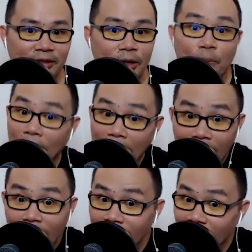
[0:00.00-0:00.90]
But I
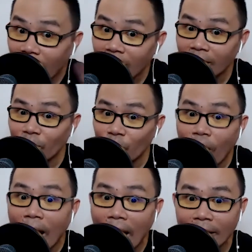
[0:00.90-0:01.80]
didn't tell her
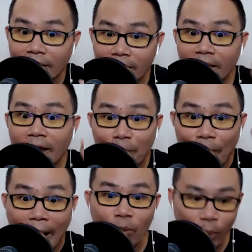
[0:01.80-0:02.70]
why I did.
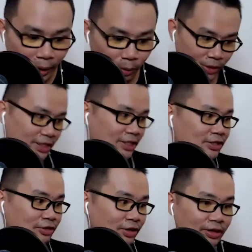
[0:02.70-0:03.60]
My why was
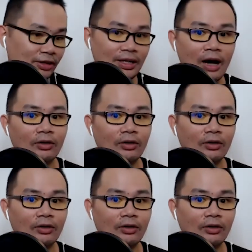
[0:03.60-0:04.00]
just written down.